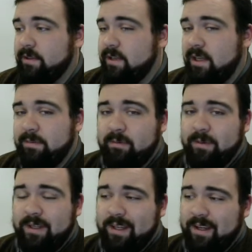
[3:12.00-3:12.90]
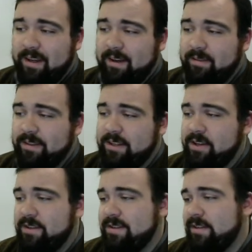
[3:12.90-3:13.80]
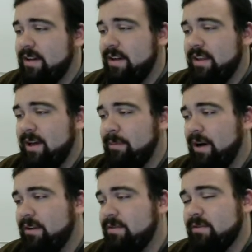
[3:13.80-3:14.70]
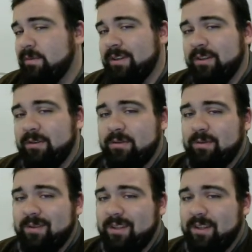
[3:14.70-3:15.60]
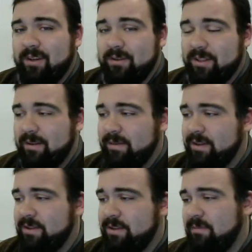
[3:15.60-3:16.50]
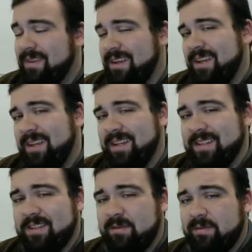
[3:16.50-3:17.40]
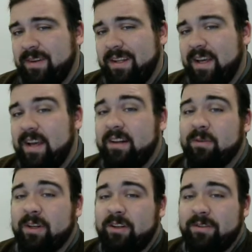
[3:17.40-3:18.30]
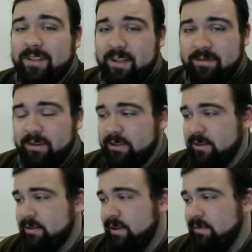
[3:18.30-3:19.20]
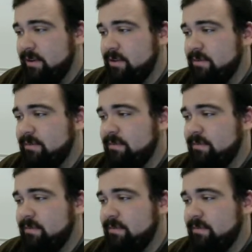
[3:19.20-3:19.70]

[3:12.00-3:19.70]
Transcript: this top one, we have the adjacent side and the hypotenuse. So we're going to go to the cosine function. And since we're finding an angle, we're going to use the inverse cosine function.